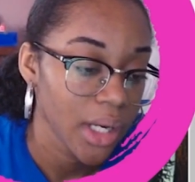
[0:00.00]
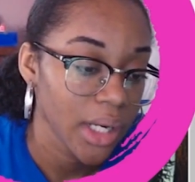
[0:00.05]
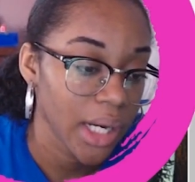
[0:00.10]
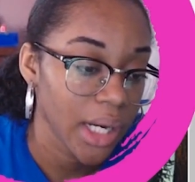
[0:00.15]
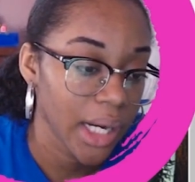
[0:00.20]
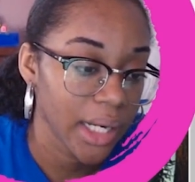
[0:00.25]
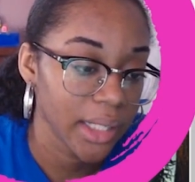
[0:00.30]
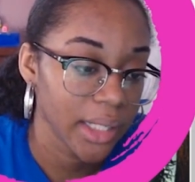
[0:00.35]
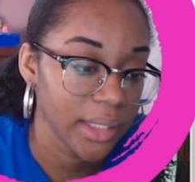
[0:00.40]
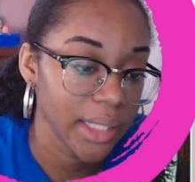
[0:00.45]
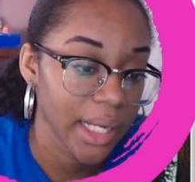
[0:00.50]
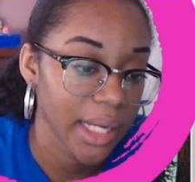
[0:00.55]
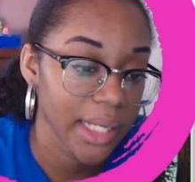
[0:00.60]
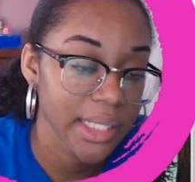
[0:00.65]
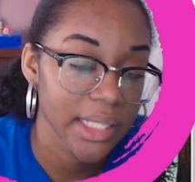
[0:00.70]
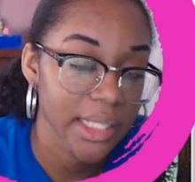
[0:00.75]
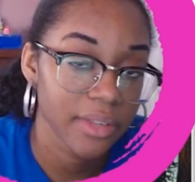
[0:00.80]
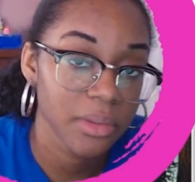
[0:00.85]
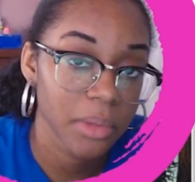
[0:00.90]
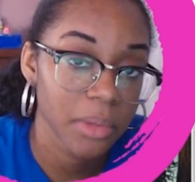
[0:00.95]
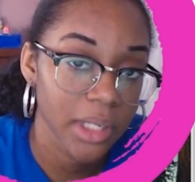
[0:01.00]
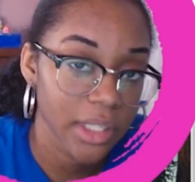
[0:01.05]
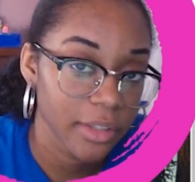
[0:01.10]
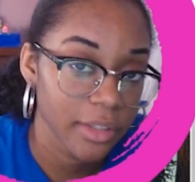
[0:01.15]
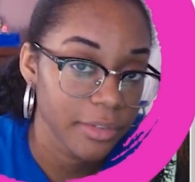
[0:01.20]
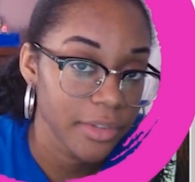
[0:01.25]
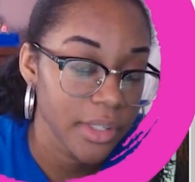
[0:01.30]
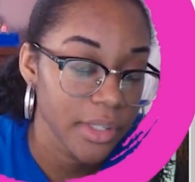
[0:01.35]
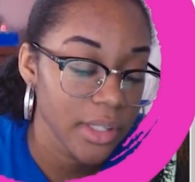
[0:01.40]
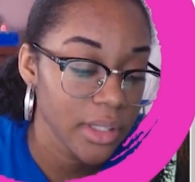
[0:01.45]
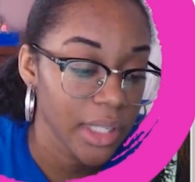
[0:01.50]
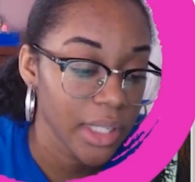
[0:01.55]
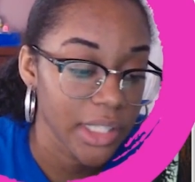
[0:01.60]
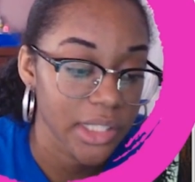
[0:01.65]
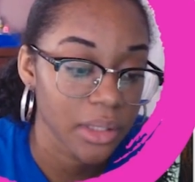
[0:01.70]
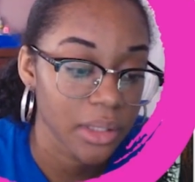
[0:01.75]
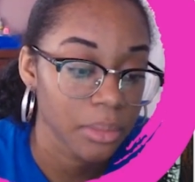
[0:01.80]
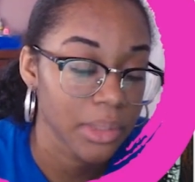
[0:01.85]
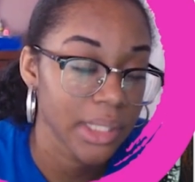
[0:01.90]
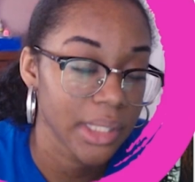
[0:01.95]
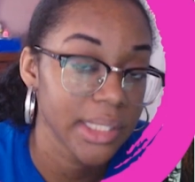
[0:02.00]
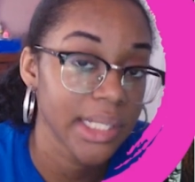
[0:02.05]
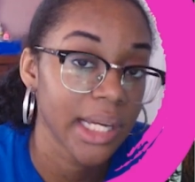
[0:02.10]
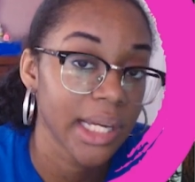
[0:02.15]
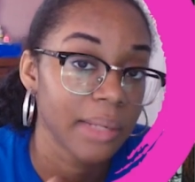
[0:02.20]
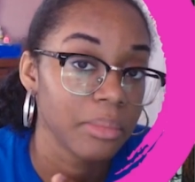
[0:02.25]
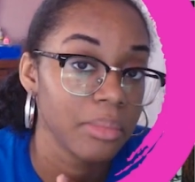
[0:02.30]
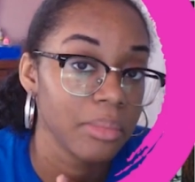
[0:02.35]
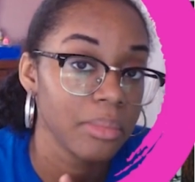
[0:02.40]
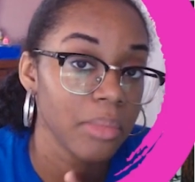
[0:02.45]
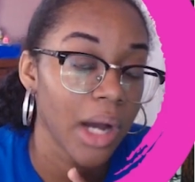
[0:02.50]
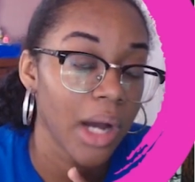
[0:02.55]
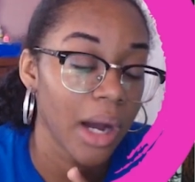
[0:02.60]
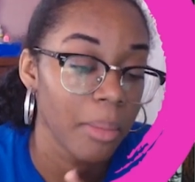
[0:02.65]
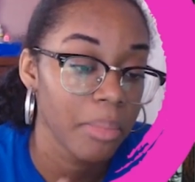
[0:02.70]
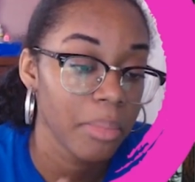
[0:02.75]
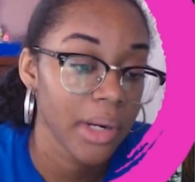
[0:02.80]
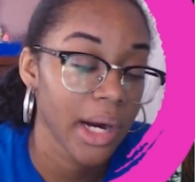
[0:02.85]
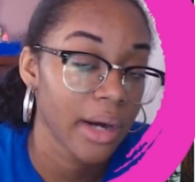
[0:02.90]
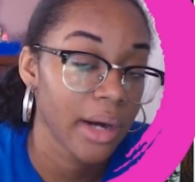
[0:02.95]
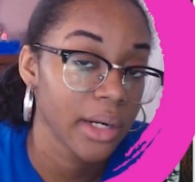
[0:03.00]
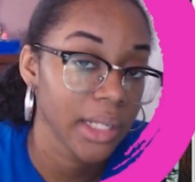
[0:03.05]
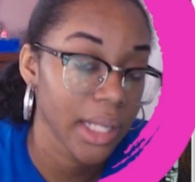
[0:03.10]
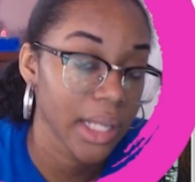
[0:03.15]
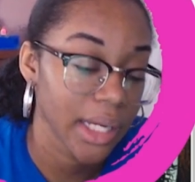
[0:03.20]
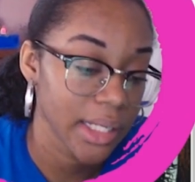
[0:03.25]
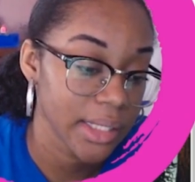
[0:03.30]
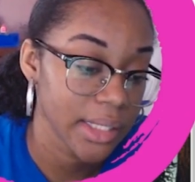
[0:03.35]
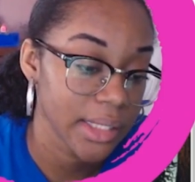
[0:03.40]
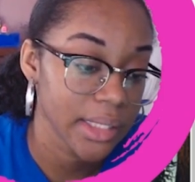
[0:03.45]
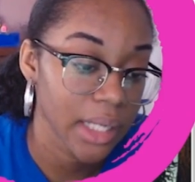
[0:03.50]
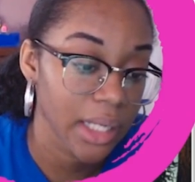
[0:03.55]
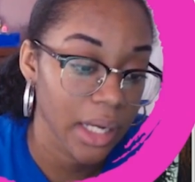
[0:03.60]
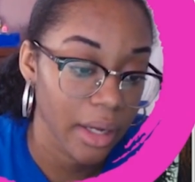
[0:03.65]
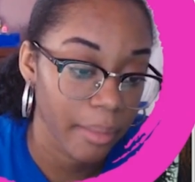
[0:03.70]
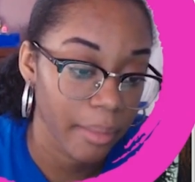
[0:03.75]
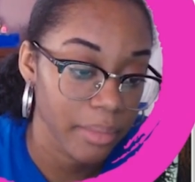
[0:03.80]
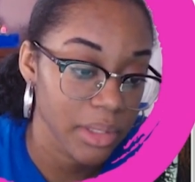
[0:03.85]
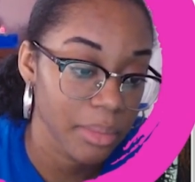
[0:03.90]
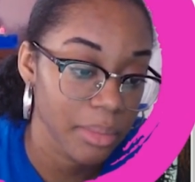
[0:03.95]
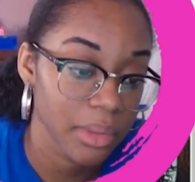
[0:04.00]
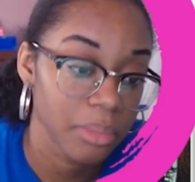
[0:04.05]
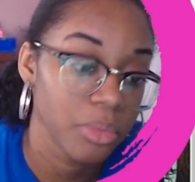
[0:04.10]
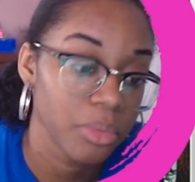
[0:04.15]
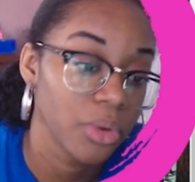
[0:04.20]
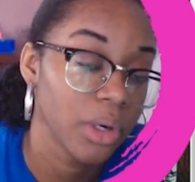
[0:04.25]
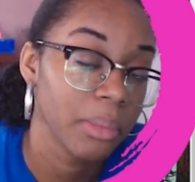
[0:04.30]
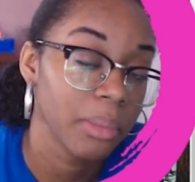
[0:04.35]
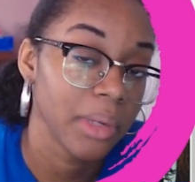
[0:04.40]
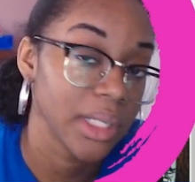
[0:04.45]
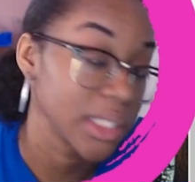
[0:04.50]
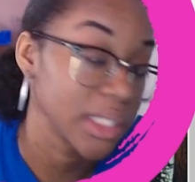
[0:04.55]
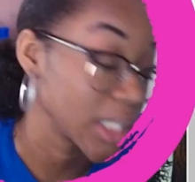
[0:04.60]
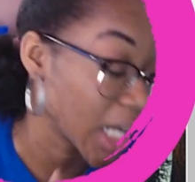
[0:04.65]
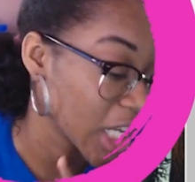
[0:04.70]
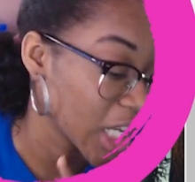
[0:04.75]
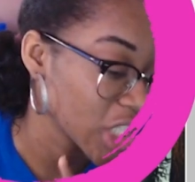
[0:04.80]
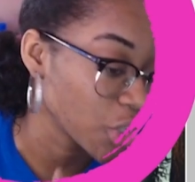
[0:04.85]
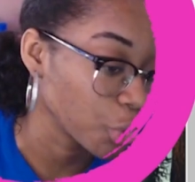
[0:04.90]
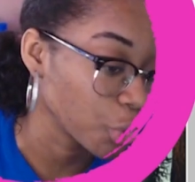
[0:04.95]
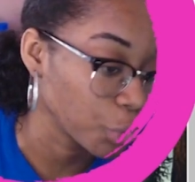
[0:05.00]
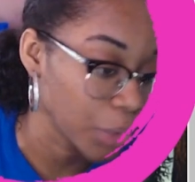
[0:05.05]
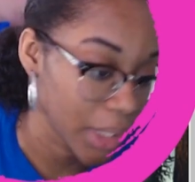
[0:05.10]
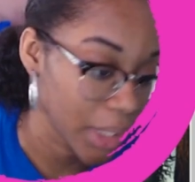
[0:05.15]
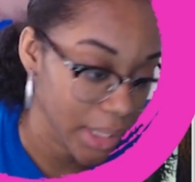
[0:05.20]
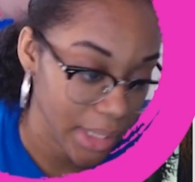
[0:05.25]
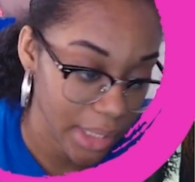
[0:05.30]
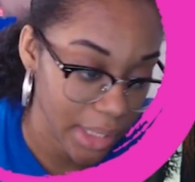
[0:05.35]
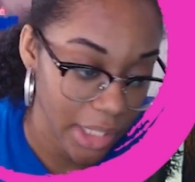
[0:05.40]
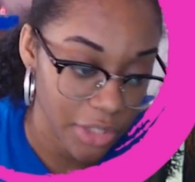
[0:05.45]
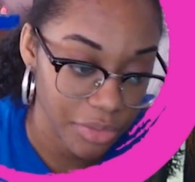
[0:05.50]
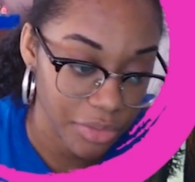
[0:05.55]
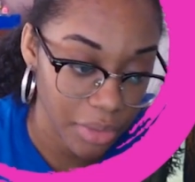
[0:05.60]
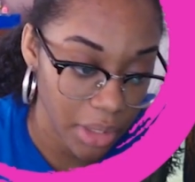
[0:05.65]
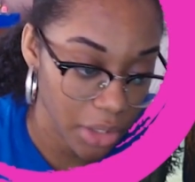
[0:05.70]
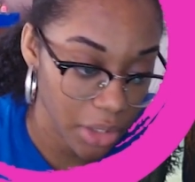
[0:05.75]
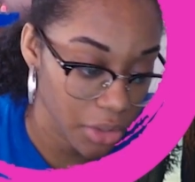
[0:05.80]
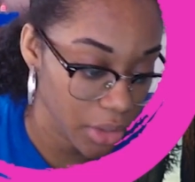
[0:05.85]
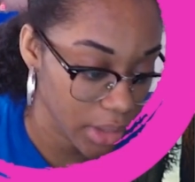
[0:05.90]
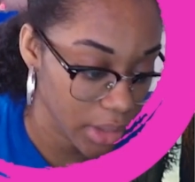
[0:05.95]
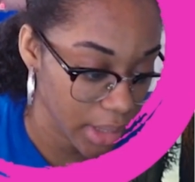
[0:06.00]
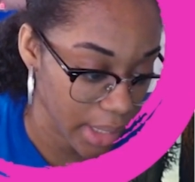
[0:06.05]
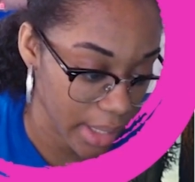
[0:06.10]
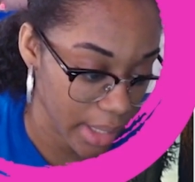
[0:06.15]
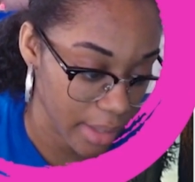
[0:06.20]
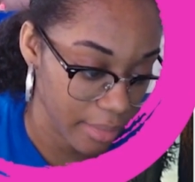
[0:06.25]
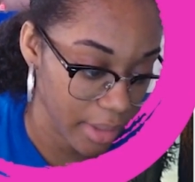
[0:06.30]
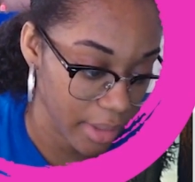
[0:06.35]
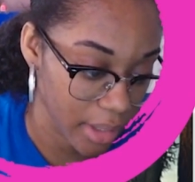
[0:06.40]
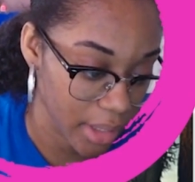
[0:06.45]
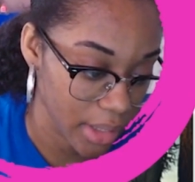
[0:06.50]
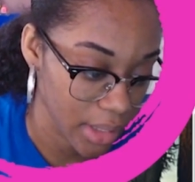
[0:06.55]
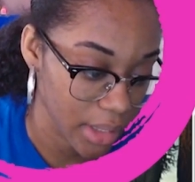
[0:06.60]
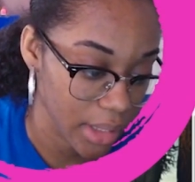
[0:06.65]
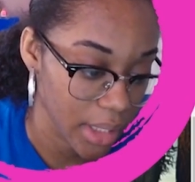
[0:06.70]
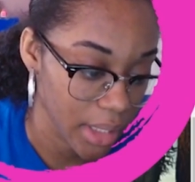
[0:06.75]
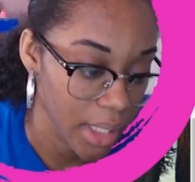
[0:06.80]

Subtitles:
And that hits everybody in the field and sometimes can paralyze some of the Pokemon. So that's great. That's very good to have, honestly.